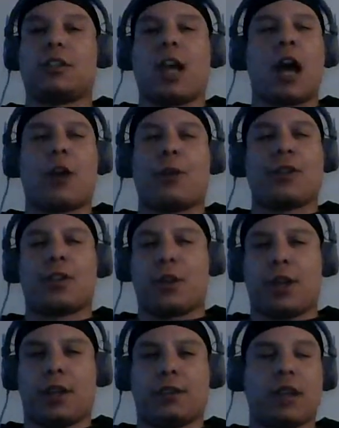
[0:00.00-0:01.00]
I already
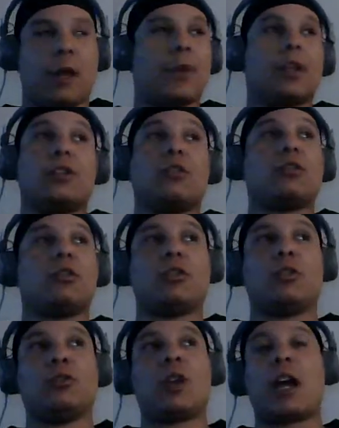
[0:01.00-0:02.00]
know that. I mean,
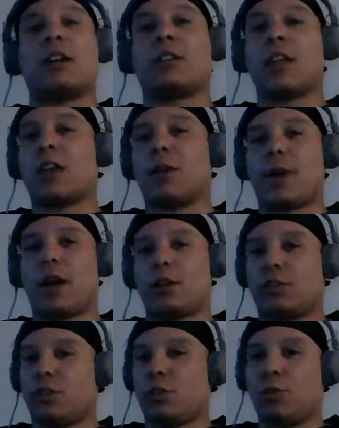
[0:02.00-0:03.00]
you got to think about
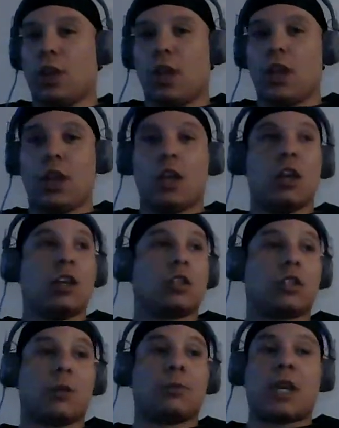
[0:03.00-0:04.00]
it too.
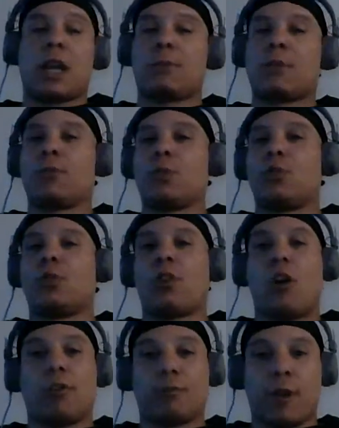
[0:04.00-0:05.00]
Sometimes I'm doing it
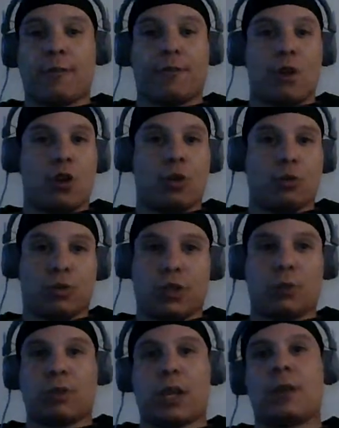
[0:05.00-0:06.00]
off my phone.
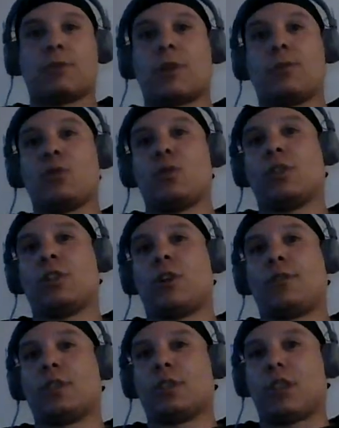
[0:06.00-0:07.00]
Sometimes I'm doing it
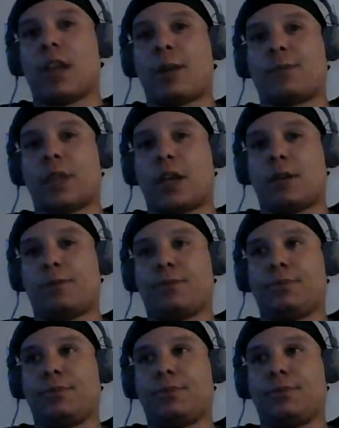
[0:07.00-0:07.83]
off this laptop.